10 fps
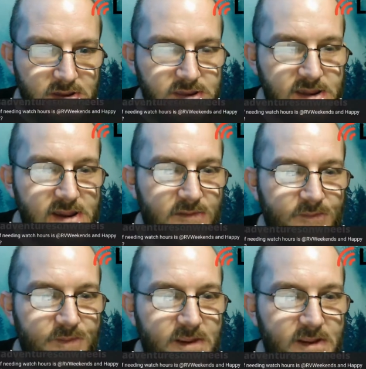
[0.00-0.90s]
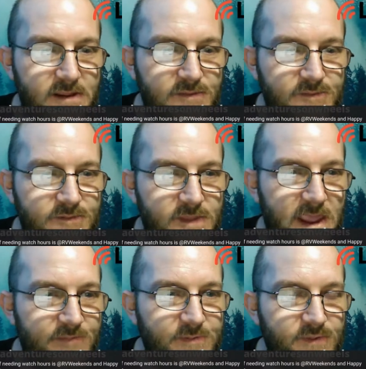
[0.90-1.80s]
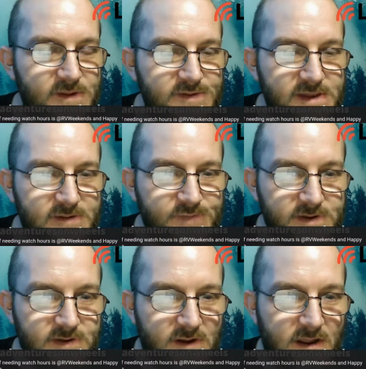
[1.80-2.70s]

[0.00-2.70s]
Yeah, the Happy Place Camping.